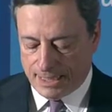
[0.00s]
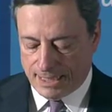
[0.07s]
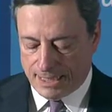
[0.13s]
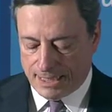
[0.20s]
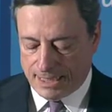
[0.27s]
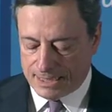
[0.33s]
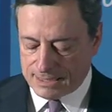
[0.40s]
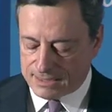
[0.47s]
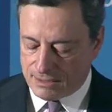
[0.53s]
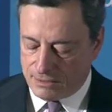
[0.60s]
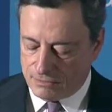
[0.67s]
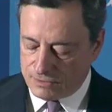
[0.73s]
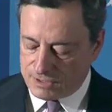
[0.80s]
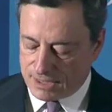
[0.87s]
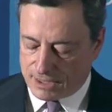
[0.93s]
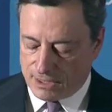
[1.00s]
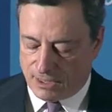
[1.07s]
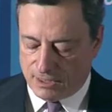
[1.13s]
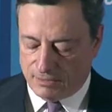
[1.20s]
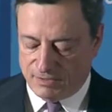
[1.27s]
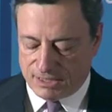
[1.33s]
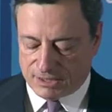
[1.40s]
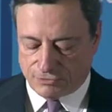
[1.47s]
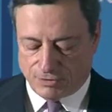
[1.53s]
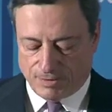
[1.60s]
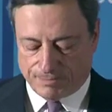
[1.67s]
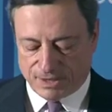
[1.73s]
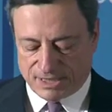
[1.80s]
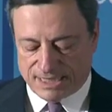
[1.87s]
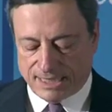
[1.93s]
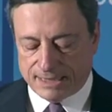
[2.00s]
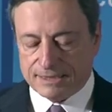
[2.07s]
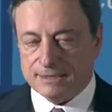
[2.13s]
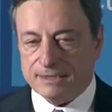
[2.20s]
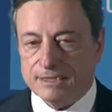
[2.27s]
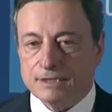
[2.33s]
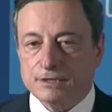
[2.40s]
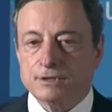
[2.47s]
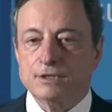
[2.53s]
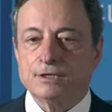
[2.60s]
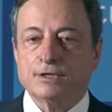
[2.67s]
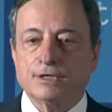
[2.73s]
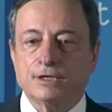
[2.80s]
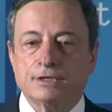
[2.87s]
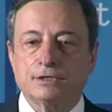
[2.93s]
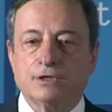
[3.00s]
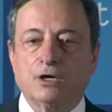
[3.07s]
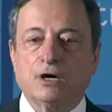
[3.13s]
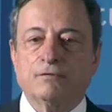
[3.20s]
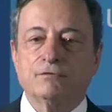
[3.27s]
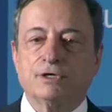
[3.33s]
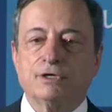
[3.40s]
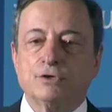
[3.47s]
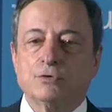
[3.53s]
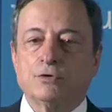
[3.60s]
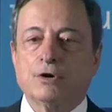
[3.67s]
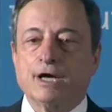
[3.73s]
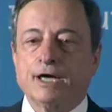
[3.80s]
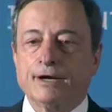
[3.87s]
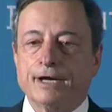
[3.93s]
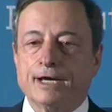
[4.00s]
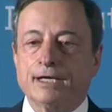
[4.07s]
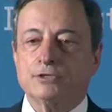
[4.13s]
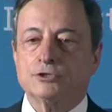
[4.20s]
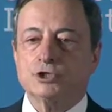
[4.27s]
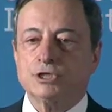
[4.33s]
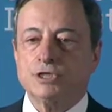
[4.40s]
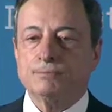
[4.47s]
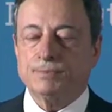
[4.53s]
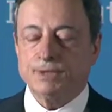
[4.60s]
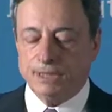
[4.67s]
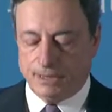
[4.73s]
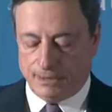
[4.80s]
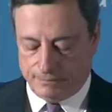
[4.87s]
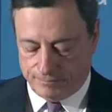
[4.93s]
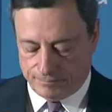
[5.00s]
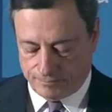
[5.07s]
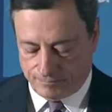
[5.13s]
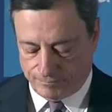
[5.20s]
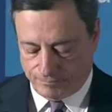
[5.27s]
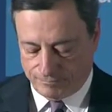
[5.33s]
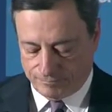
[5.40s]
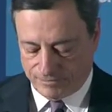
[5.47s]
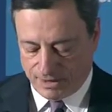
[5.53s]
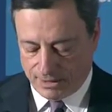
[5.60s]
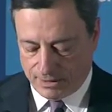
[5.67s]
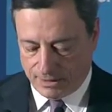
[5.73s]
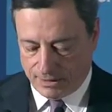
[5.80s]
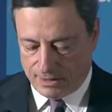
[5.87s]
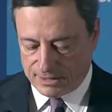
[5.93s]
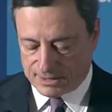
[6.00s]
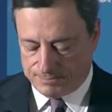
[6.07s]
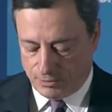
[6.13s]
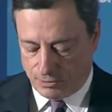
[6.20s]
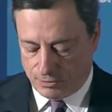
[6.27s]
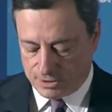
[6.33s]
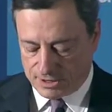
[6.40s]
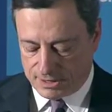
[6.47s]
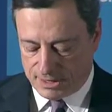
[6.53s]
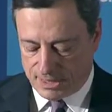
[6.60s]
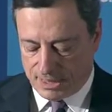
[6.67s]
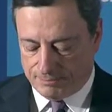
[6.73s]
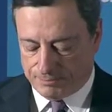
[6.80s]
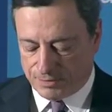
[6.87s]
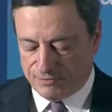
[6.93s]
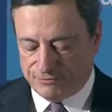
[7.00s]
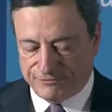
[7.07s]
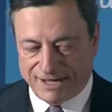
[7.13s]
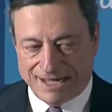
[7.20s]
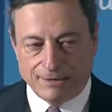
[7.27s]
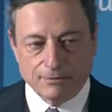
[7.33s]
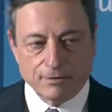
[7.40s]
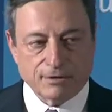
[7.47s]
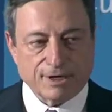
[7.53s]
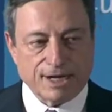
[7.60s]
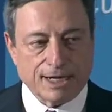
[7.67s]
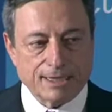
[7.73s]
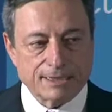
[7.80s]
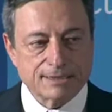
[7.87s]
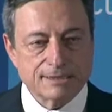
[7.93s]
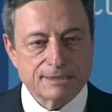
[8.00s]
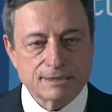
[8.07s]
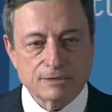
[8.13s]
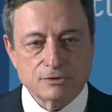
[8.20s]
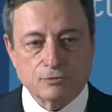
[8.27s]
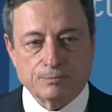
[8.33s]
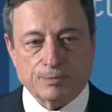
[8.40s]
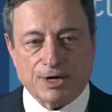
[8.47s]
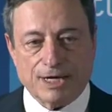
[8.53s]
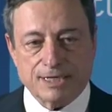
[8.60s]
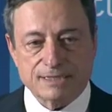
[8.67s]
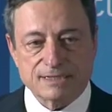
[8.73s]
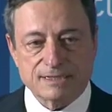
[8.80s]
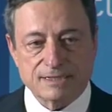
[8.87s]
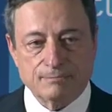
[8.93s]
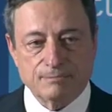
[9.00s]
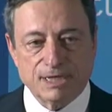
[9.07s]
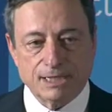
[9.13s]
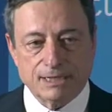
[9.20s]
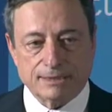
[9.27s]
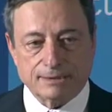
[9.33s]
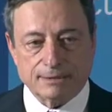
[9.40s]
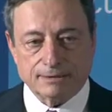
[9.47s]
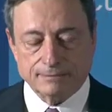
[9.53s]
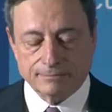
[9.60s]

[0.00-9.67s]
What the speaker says: As those economies represented a third of the euro area GDP, this posed a profound threat to price stability.